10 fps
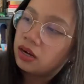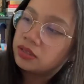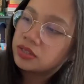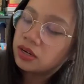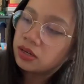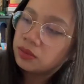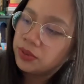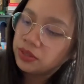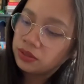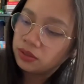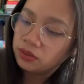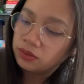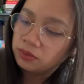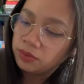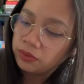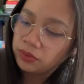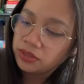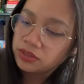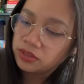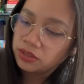A Dark Window by
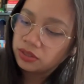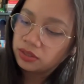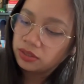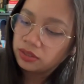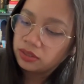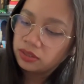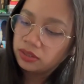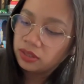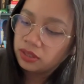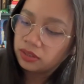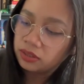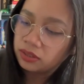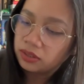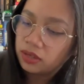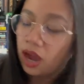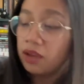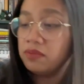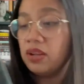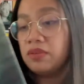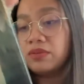Rachel Gillig. I've
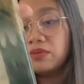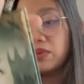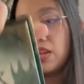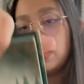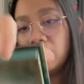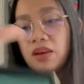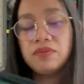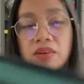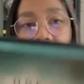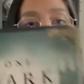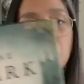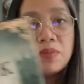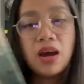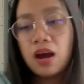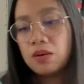never read it. I'm not